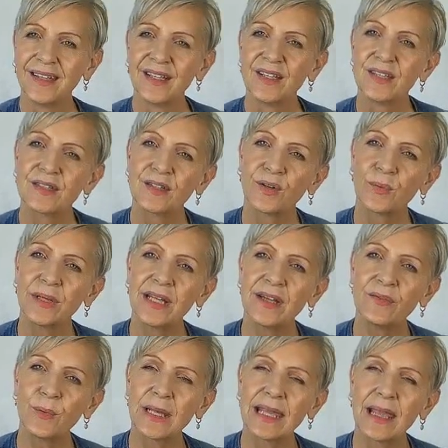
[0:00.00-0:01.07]
So
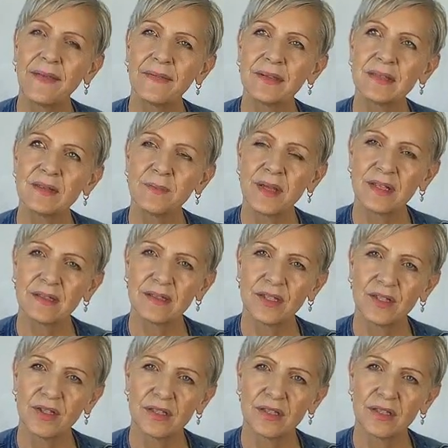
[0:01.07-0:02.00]
whenever we get this message,